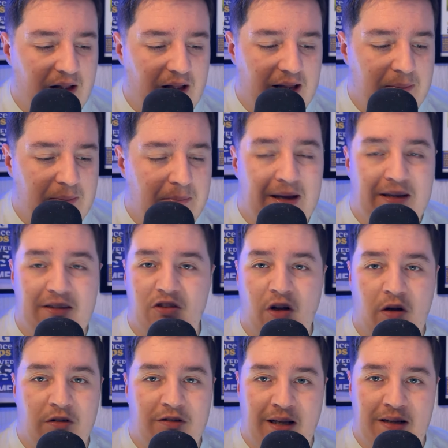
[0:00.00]
It makes
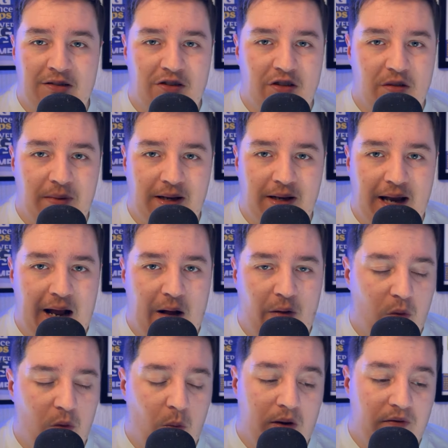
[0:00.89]
no sense to me now
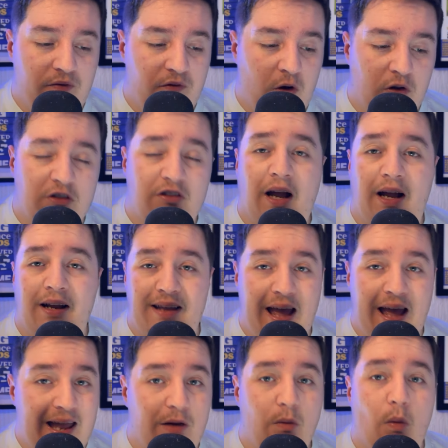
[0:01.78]
that we've not signed
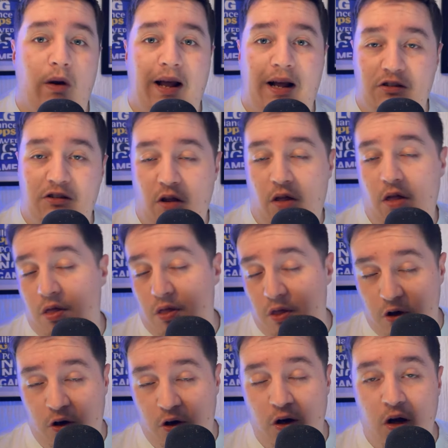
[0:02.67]
anyone else other
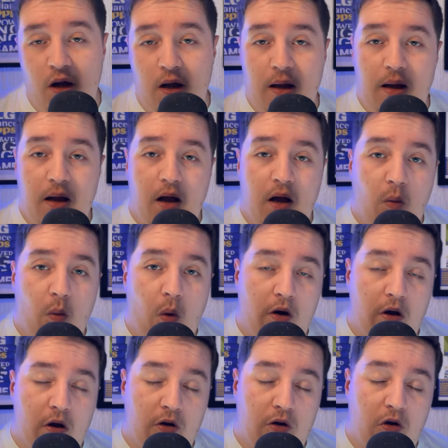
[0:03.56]
than
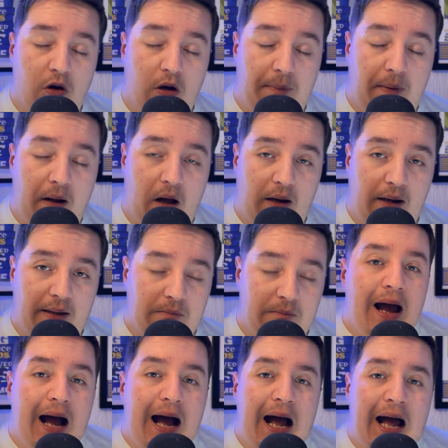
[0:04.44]
Woyo Coulibaly.
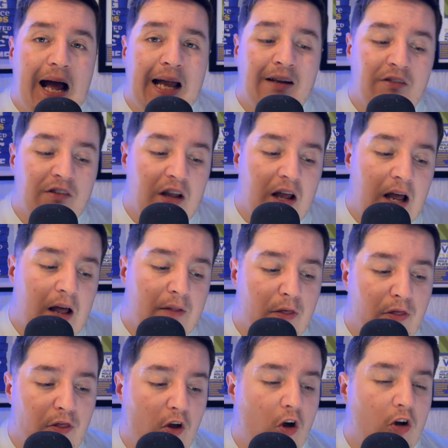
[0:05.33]
And
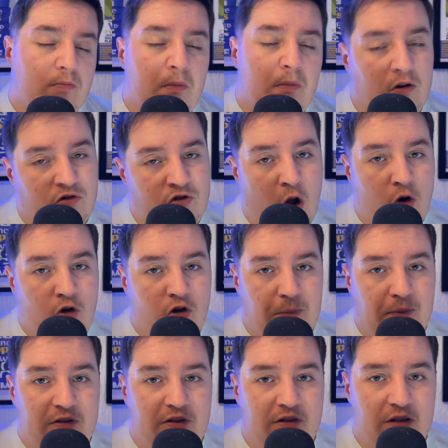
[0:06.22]
the third most
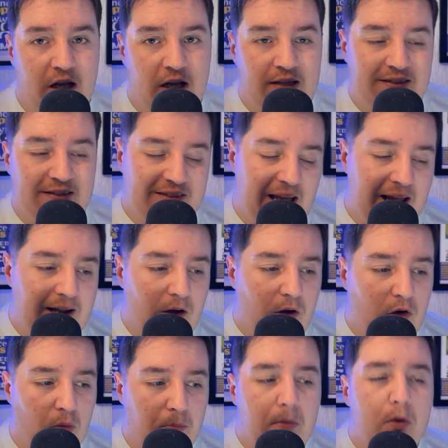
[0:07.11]
notable
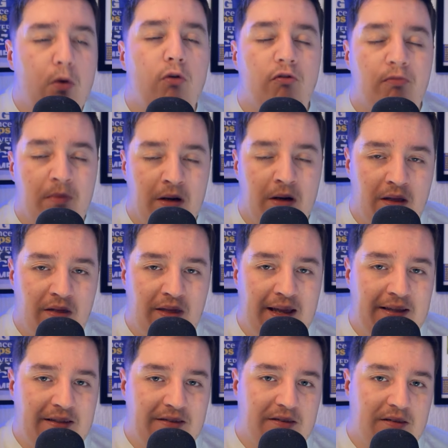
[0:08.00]
sale or movement
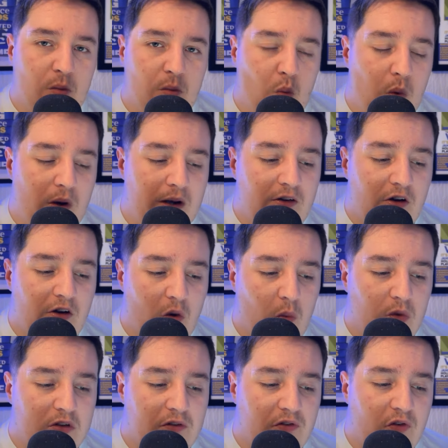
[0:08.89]
this window
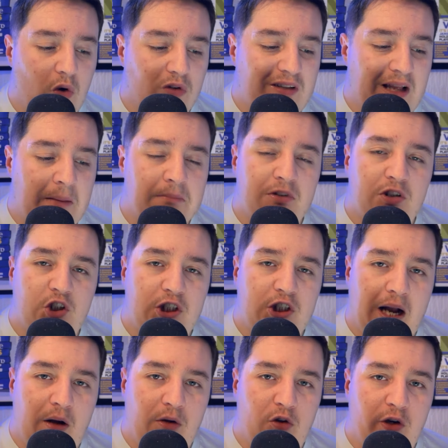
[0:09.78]
was, of course, Hamza
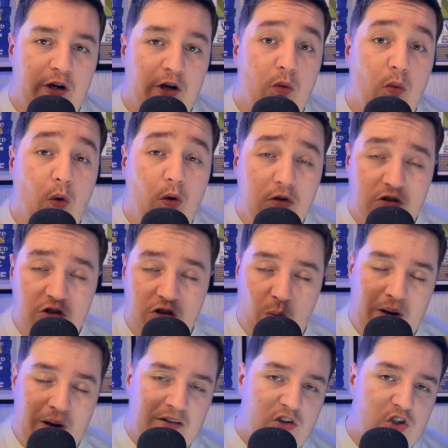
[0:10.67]
Chowdhury, who also
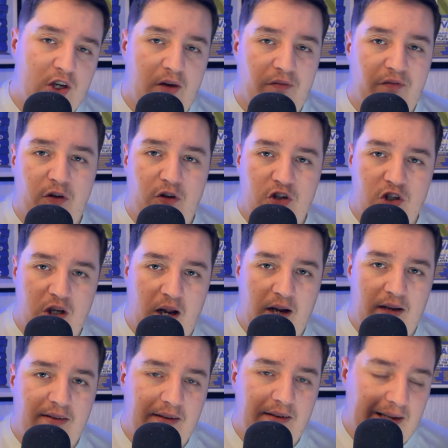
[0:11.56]
went to Sheffield
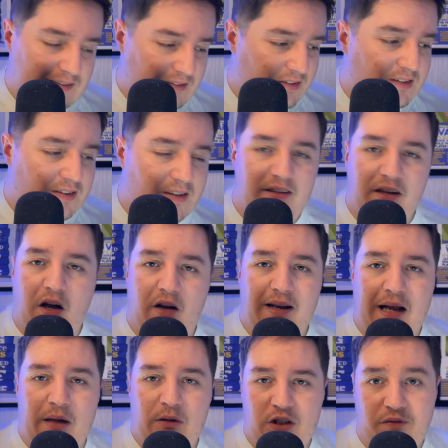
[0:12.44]
United. Leicester City are
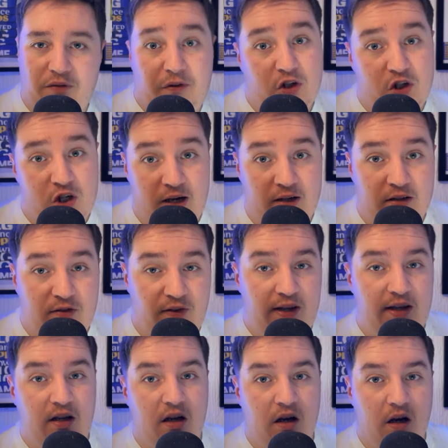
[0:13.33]
now Sheffield United's
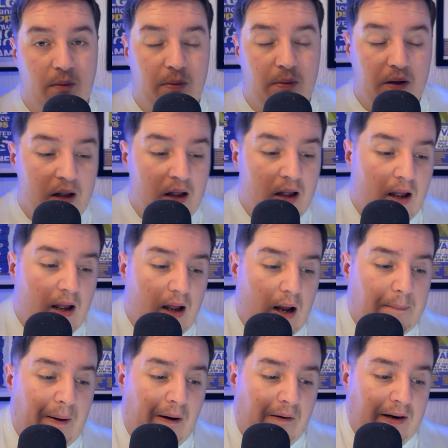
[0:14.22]
feeder club,
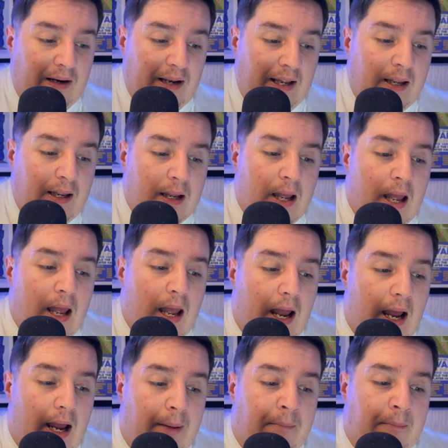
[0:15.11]
apparently.
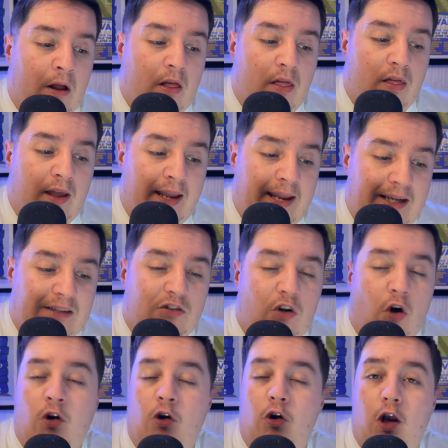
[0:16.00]
He has
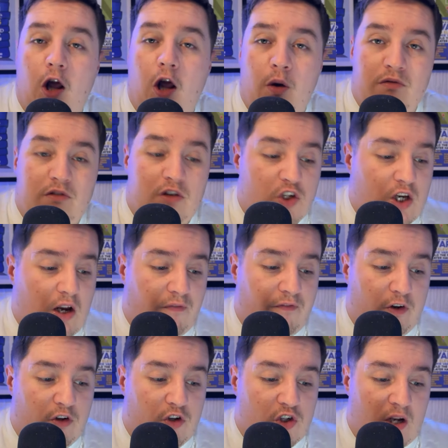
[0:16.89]
gone on loan to
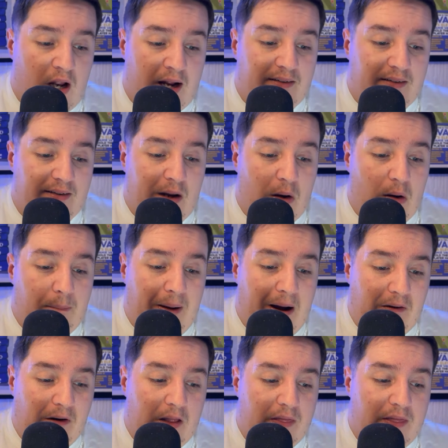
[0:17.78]
Sheffield United. Now,
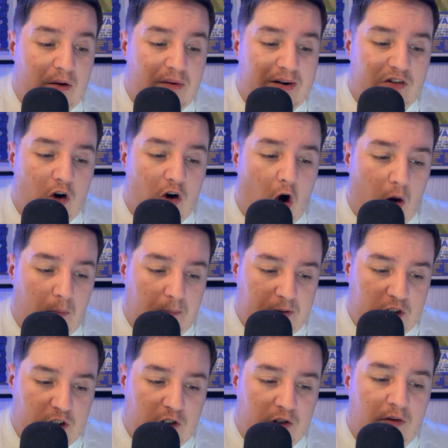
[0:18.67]
apparently, there is an
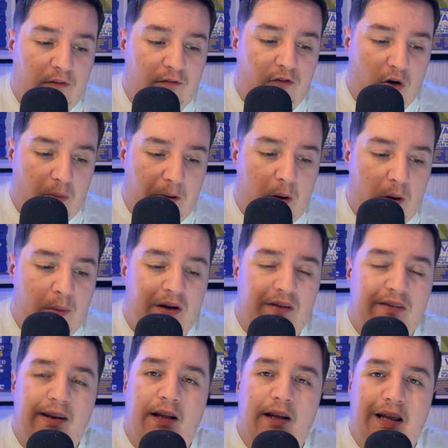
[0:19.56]
option for a
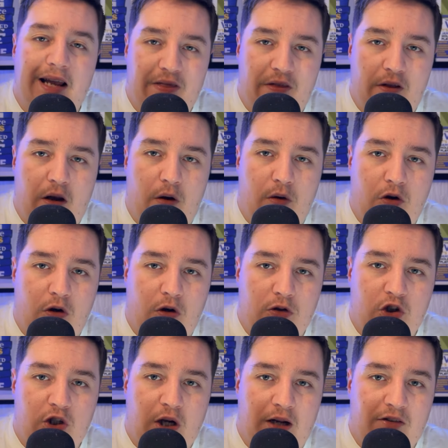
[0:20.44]
permanent deal in the loan
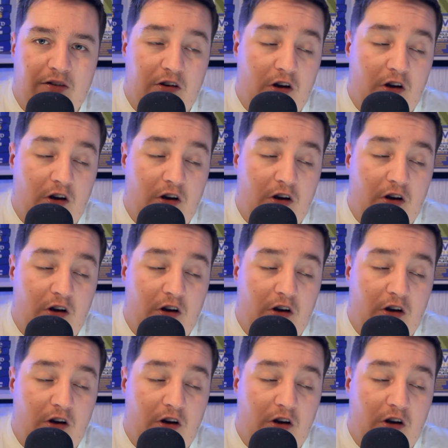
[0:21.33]
contract.